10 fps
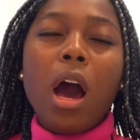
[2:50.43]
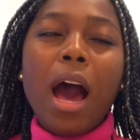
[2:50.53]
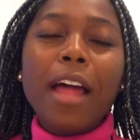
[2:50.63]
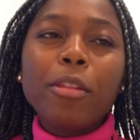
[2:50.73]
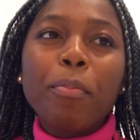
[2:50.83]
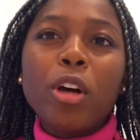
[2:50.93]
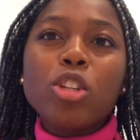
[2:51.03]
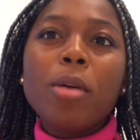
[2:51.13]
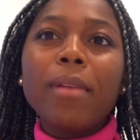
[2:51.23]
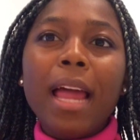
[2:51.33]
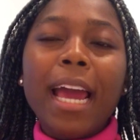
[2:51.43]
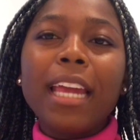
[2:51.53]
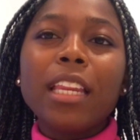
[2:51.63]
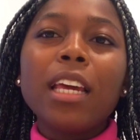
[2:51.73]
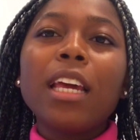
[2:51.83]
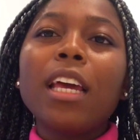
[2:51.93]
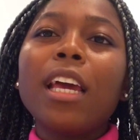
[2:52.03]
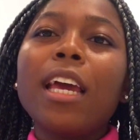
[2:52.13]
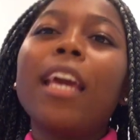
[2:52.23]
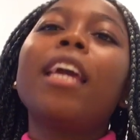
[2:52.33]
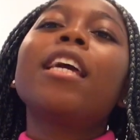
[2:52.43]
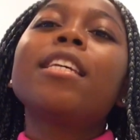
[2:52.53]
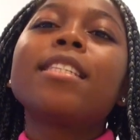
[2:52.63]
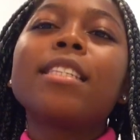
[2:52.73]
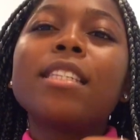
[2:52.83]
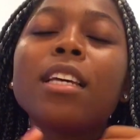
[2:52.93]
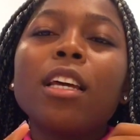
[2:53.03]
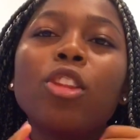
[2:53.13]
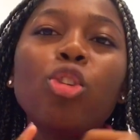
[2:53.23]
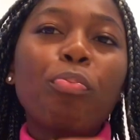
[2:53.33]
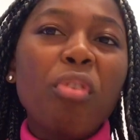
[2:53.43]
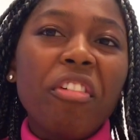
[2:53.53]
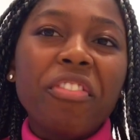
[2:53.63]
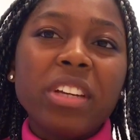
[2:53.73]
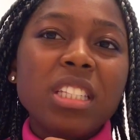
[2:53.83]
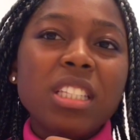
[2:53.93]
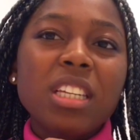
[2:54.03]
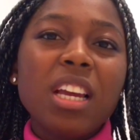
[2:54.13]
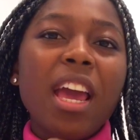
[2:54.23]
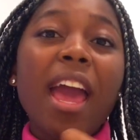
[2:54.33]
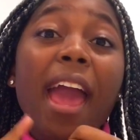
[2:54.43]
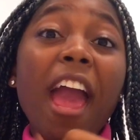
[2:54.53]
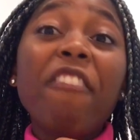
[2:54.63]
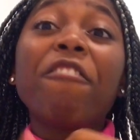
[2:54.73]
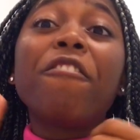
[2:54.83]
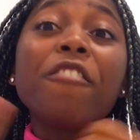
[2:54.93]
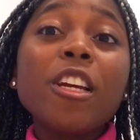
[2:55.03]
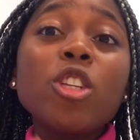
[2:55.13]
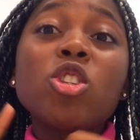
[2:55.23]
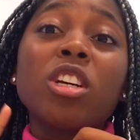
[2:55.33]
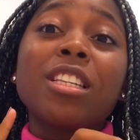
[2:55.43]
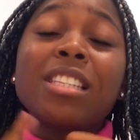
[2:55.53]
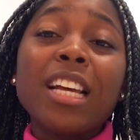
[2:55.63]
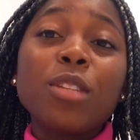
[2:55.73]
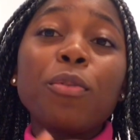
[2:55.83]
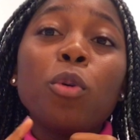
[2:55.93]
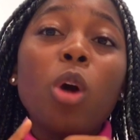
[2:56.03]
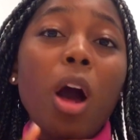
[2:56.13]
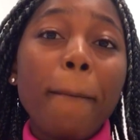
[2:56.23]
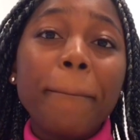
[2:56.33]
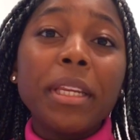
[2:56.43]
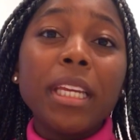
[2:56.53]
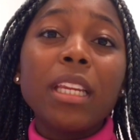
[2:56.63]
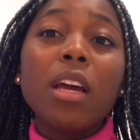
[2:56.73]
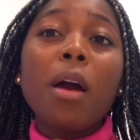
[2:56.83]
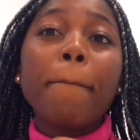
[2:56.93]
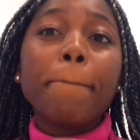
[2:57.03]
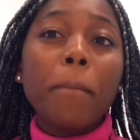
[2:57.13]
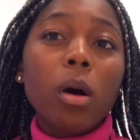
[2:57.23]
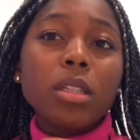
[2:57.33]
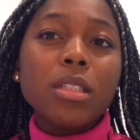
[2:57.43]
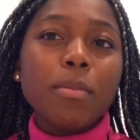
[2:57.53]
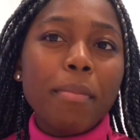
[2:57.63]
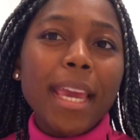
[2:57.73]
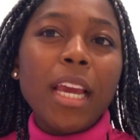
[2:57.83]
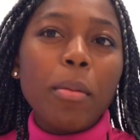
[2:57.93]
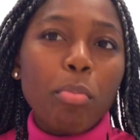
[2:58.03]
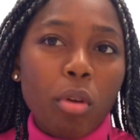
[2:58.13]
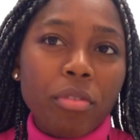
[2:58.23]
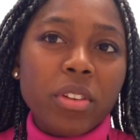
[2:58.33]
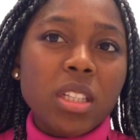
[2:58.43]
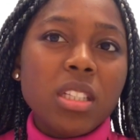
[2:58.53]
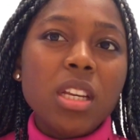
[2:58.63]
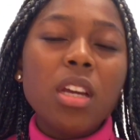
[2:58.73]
And the bottom line is the profits. Every successful company must make profits.